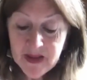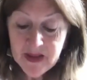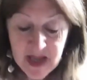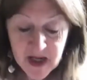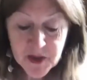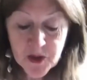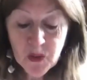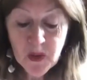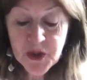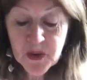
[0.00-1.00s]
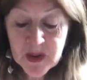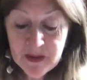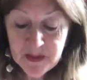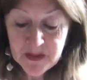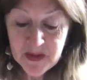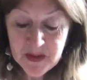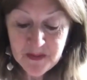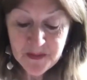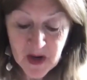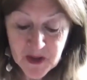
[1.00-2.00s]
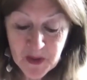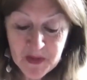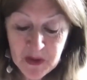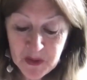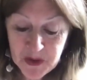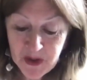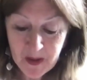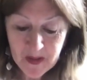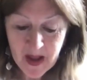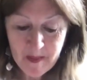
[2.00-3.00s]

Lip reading: Later, during the French Revolution,